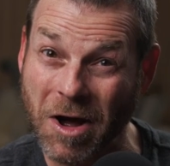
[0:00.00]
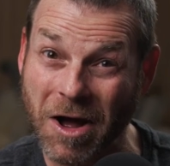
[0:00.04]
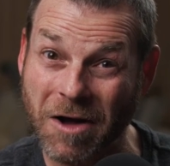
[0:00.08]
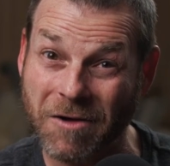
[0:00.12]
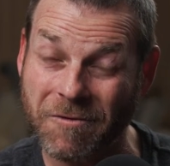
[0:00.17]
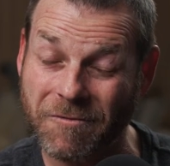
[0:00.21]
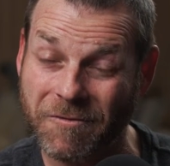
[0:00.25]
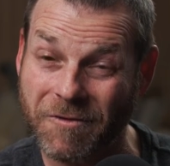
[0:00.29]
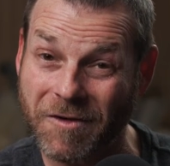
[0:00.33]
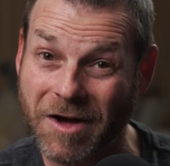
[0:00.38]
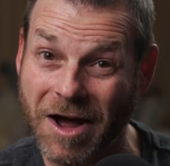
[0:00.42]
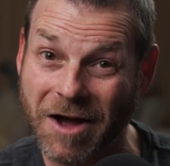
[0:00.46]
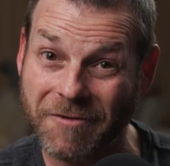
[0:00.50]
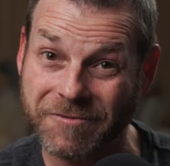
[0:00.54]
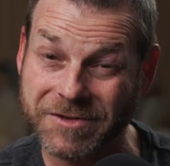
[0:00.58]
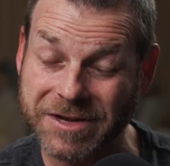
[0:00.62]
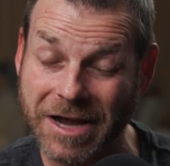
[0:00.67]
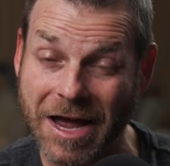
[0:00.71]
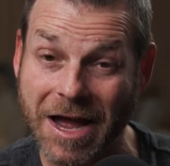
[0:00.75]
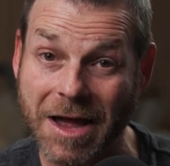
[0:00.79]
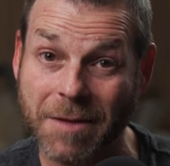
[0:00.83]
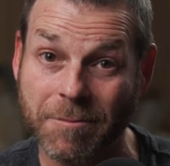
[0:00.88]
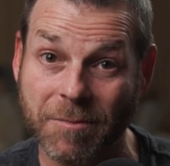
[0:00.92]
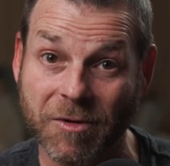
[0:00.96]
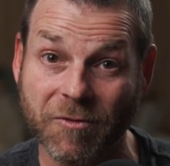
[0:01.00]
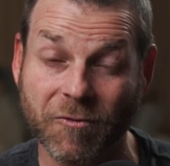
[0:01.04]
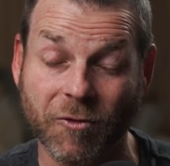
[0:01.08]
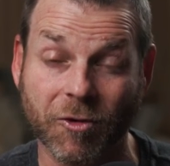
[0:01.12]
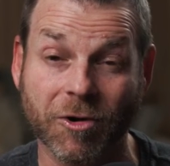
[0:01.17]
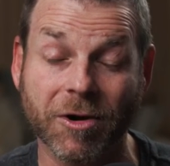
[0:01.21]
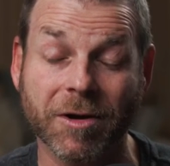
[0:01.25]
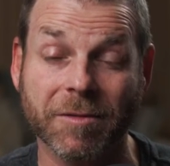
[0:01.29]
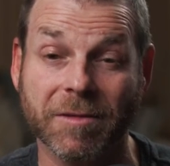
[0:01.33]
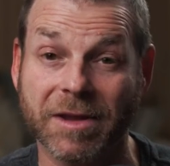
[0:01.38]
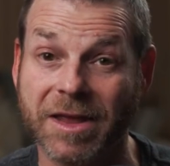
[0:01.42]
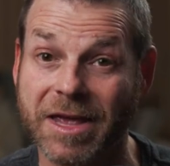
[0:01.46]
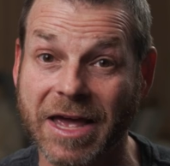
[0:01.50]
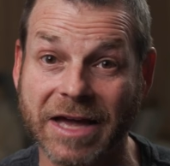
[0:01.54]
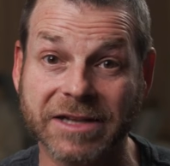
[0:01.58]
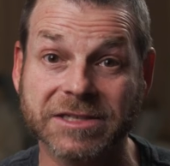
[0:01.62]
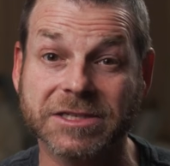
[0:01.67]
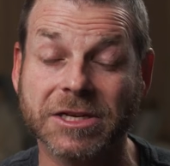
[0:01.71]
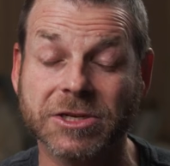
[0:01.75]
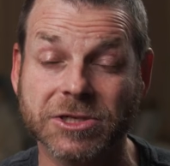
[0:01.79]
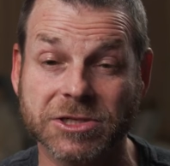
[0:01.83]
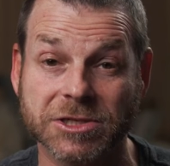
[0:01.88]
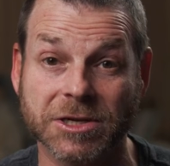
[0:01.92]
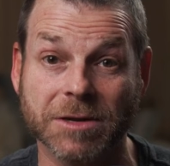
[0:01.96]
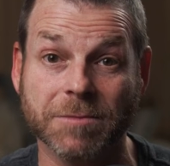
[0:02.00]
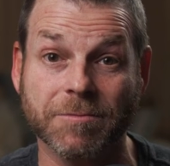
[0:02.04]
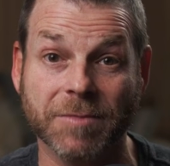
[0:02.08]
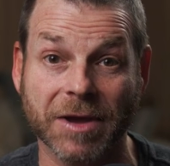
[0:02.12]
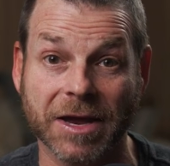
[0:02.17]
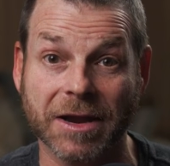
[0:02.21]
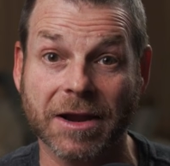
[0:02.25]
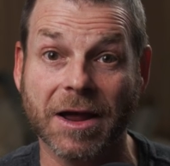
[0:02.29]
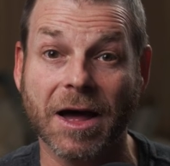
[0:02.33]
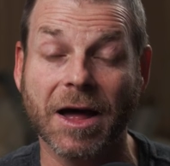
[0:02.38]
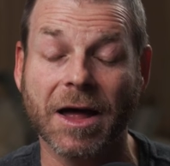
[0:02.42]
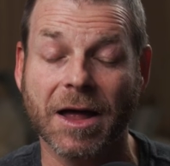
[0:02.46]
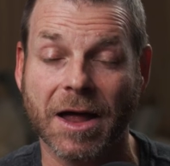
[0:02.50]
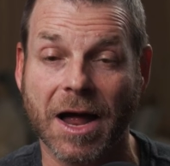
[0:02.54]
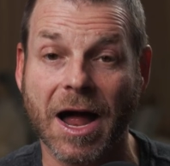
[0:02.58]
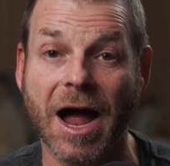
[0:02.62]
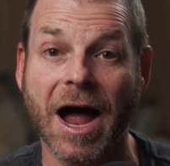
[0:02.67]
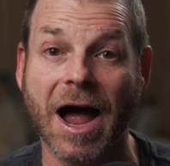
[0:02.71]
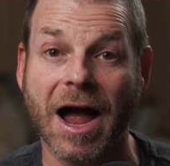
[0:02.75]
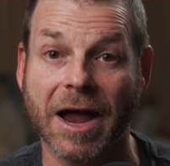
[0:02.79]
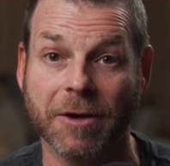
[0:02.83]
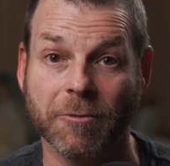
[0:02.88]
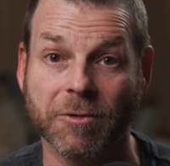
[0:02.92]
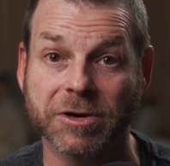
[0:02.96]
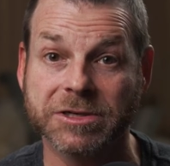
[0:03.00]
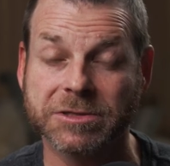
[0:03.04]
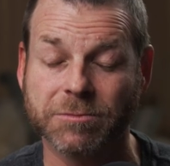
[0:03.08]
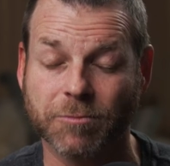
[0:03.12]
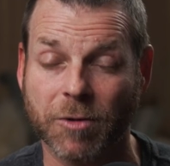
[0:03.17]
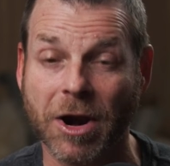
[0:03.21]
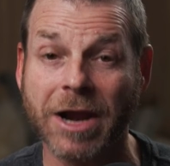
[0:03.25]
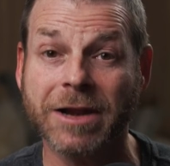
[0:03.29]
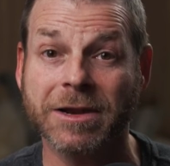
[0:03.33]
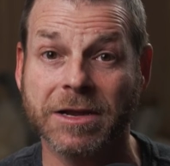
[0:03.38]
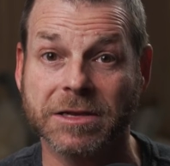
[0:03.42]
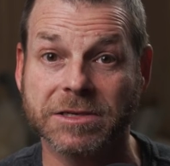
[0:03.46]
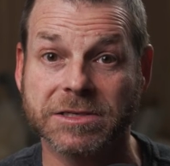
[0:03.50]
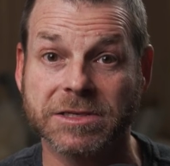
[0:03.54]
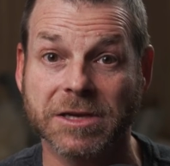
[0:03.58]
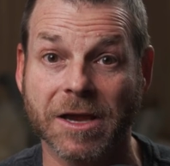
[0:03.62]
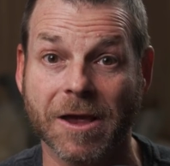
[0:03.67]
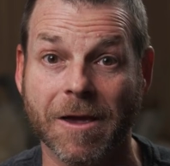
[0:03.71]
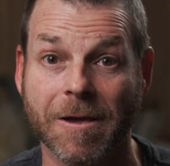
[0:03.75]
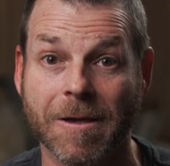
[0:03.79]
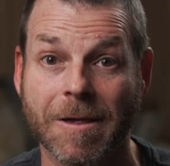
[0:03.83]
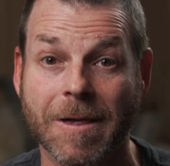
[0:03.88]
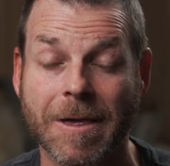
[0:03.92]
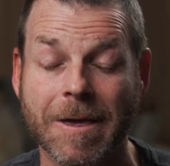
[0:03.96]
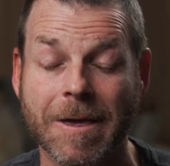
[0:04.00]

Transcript: of time before it gets into being a high-risk pregnancy.